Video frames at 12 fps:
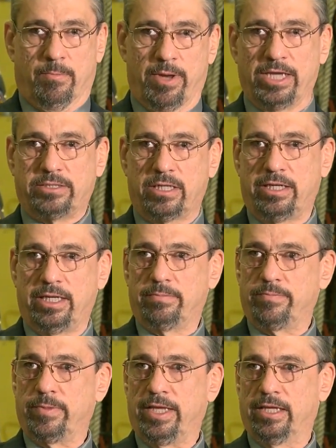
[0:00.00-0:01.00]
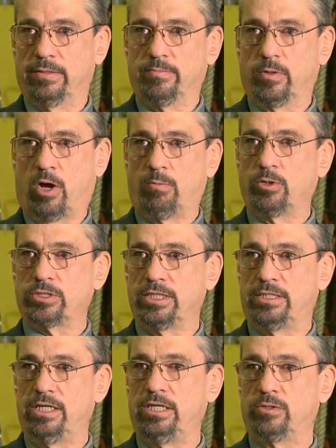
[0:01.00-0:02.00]
basically in, in almost
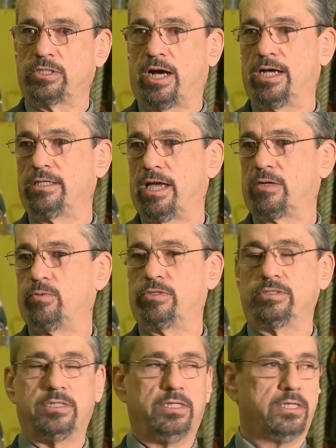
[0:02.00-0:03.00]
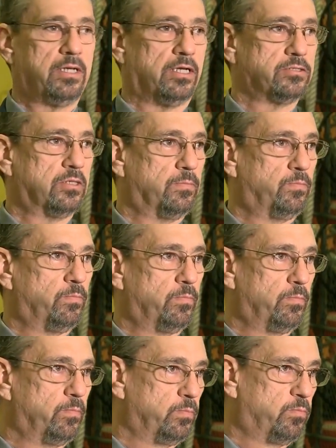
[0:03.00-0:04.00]
continuous contact with the city of Tulsa
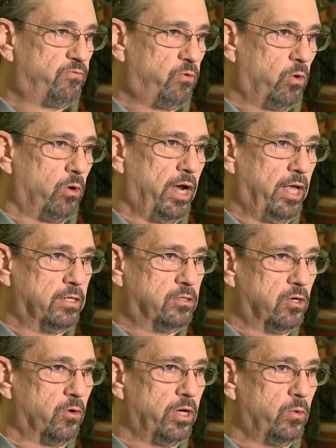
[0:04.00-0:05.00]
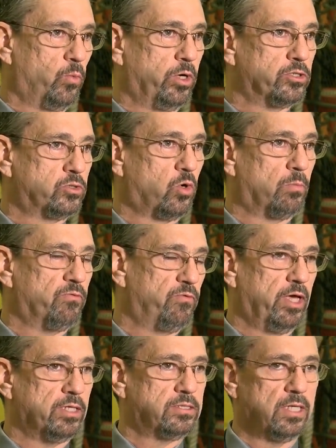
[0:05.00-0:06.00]
before and during winter storm
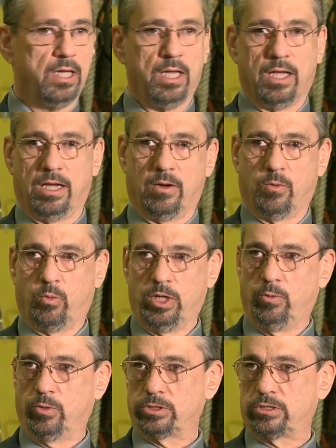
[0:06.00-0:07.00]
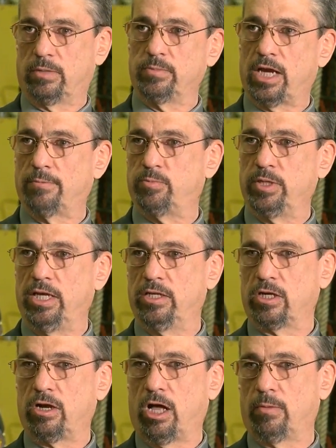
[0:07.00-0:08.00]
events. Uh, we will sometimes begin
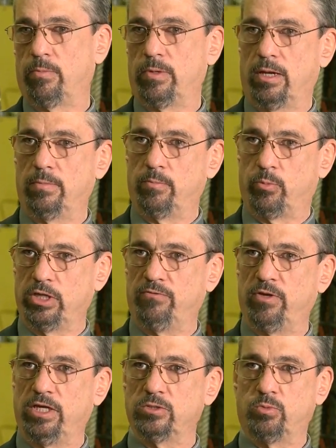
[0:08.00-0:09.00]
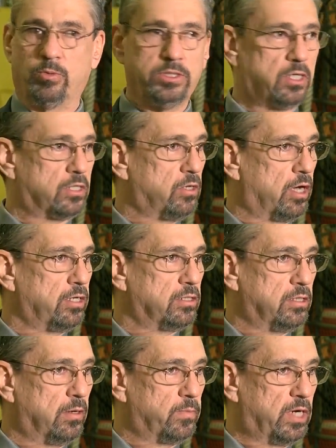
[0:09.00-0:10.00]
to call uh, briefings where we start talking
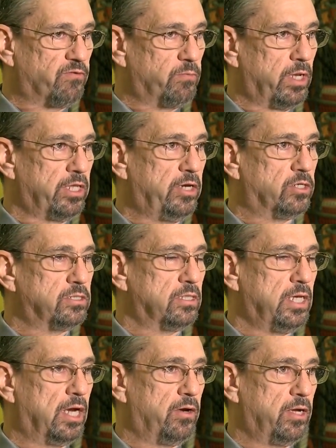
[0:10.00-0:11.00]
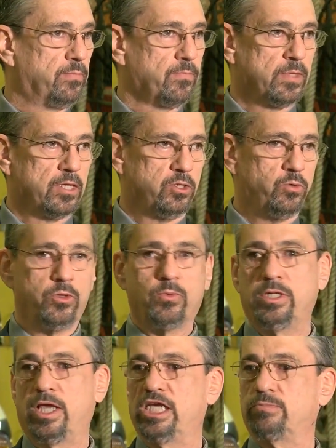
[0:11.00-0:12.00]
to government leaders in the area two or
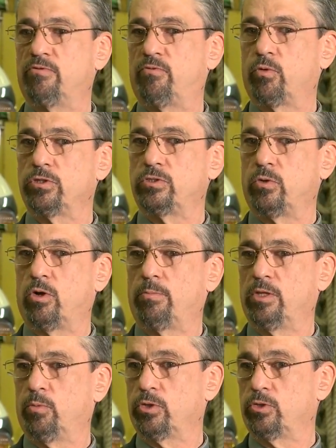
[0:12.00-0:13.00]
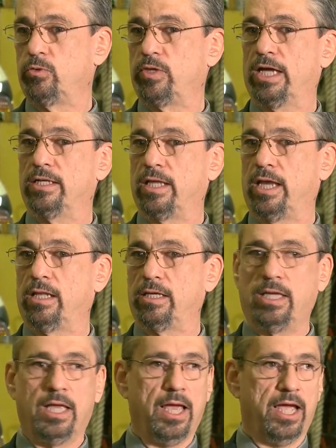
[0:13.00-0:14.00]
three days before a storm, and then we'll do that
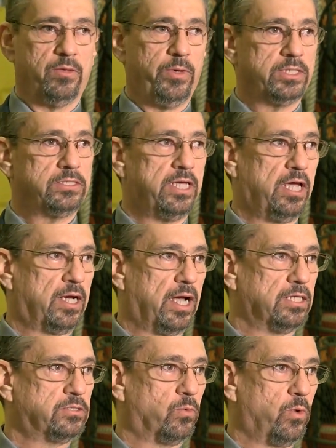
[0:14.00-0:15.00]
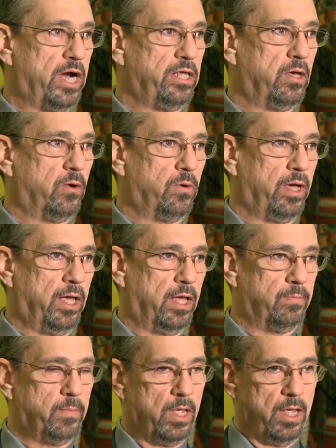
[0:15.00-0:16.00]
daily. And then we can stay in constant radio
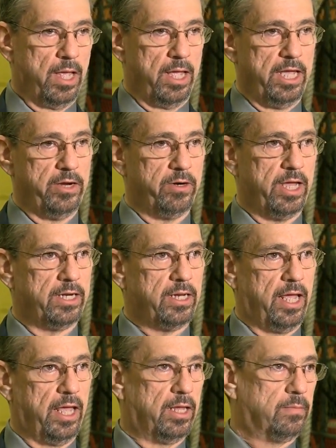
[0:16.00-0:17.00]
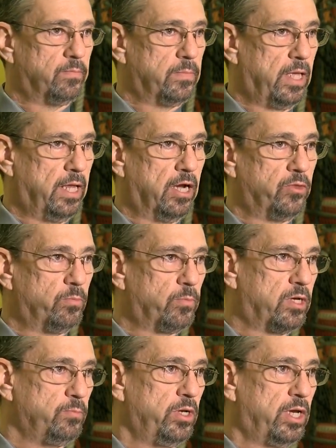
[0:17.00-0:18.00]
and internet and, and other
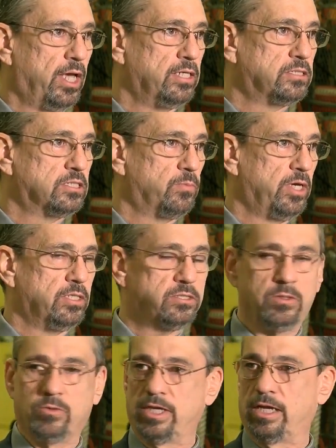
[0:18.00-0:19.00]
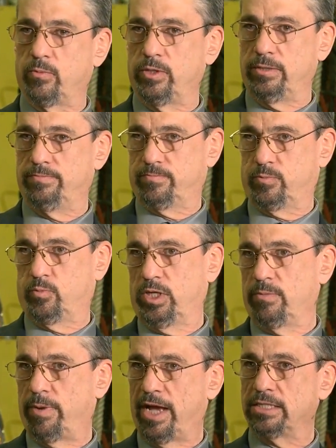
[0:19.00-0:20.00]
communications means so that we, we
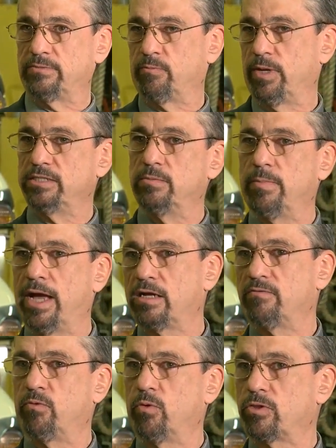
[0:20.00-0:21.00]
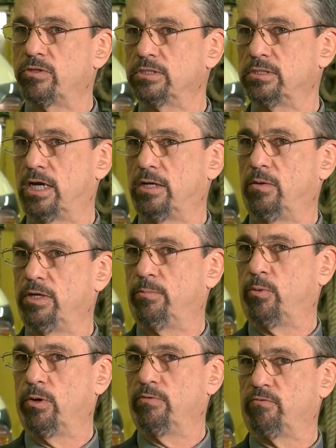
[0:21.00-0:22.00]
can pass information back and forth because it's not only
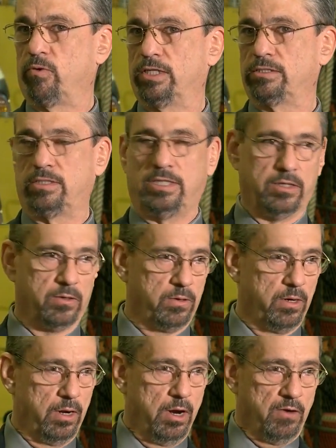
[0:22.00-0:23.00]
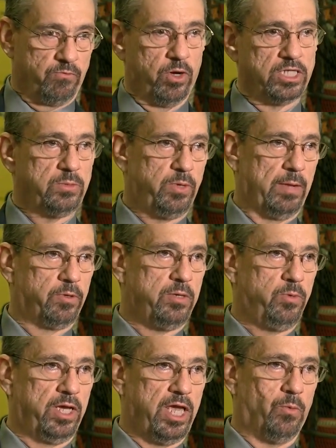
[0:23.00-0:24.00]
important for us to hear, for us to be able to
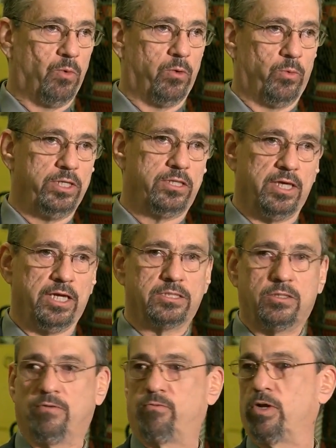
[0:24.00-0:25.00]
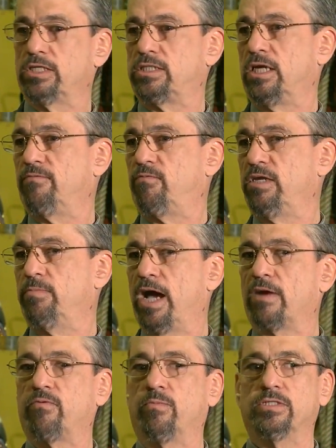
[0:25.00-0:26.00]
communicate what we think, it's good for us to get
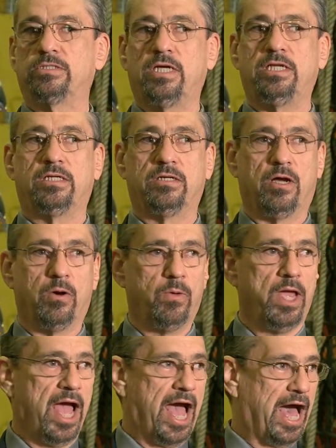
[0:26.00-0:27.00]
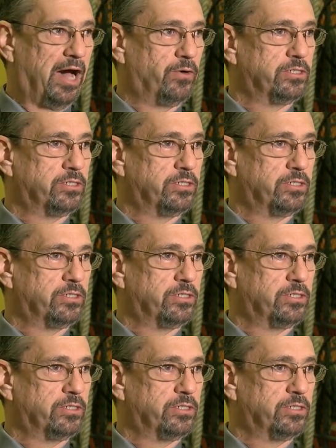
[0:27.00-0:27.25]
feedback from the city to know how